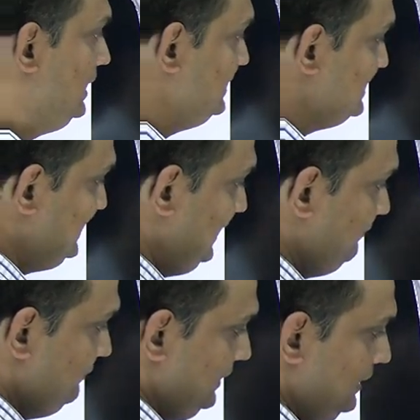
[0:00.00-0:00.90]
In the
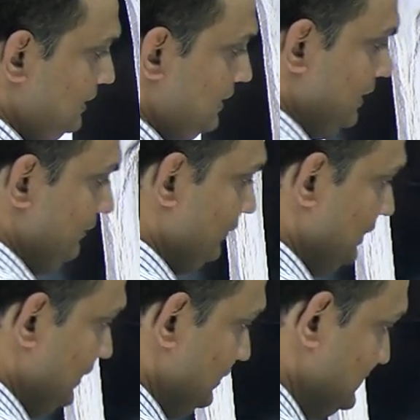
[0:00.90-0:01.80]
same way, if you
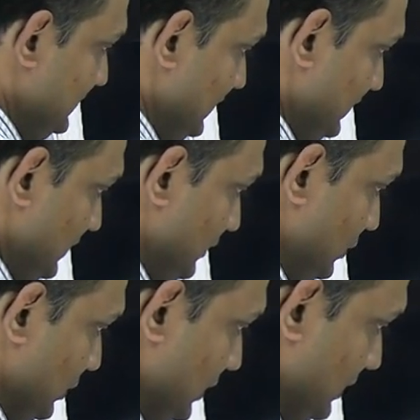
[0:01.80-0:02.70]
will see the
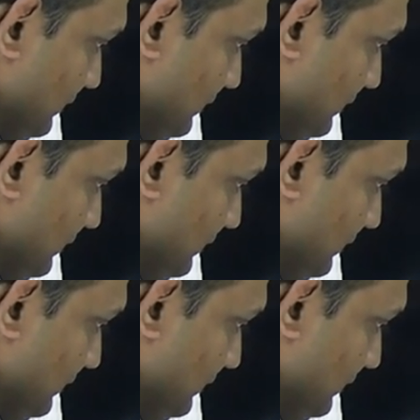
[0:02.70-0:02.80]
lower